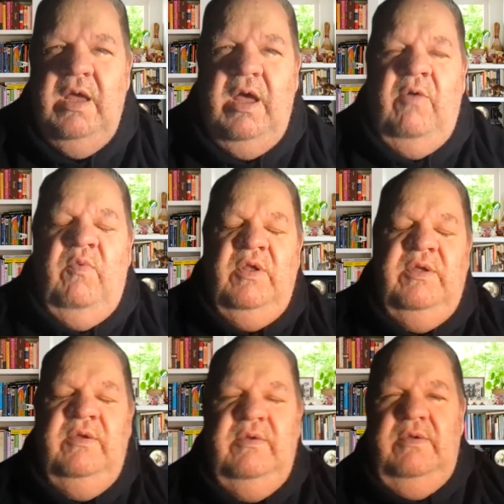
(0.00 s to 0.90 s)
I want
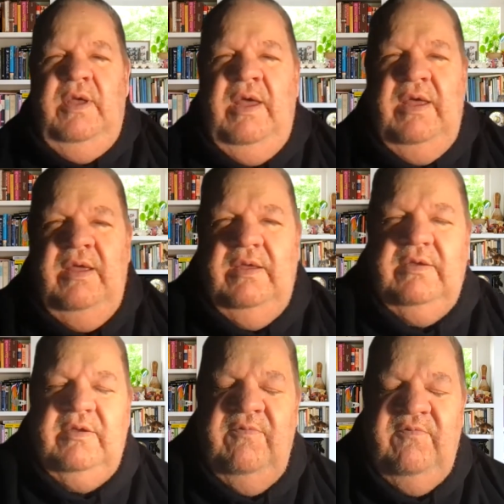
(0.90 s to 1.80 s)
to uh,
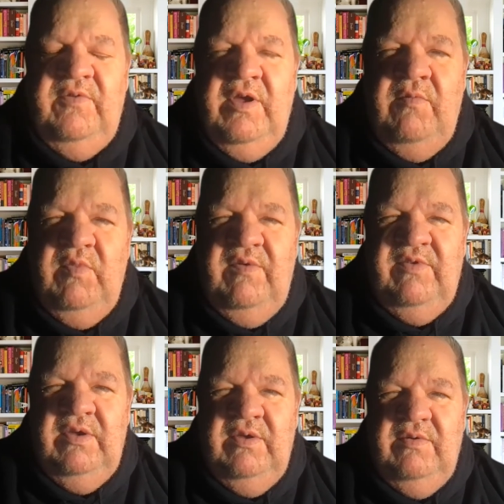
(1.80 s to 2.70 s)
confirm with
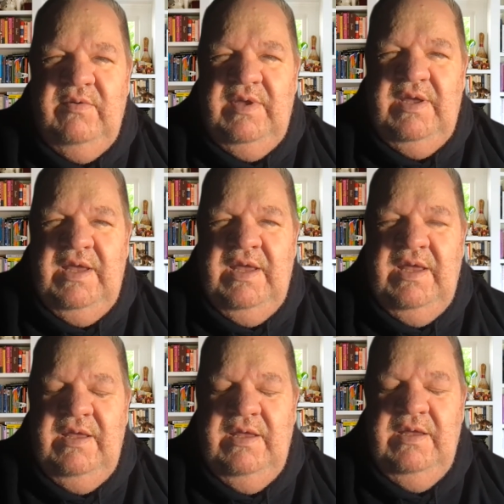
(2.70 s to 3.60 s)
you uh,